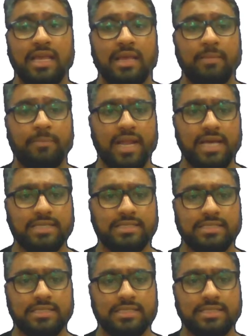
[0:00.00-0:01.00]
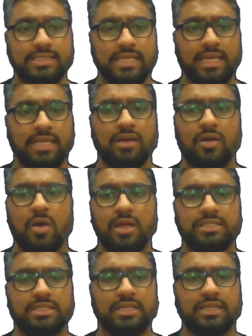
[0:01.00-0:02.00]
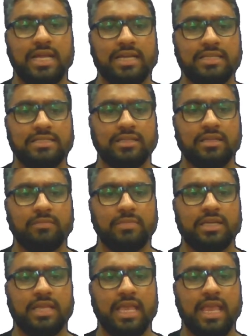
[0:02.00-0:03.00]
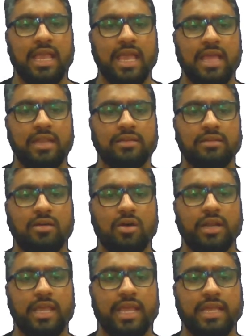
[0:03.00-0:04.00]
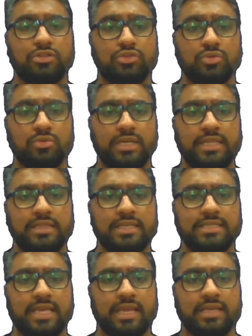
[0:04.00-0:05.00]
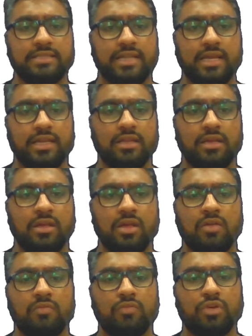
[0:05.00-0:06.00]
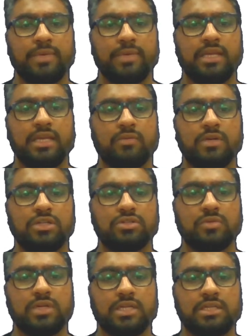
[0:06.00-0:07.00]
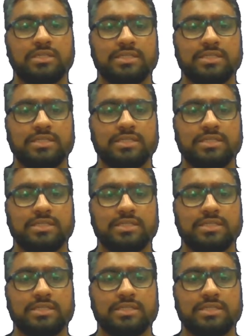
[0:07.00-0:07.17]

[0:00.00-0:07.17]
plus c, the constant, that is nothing but an, or a2 in this case, right, would be equal to what?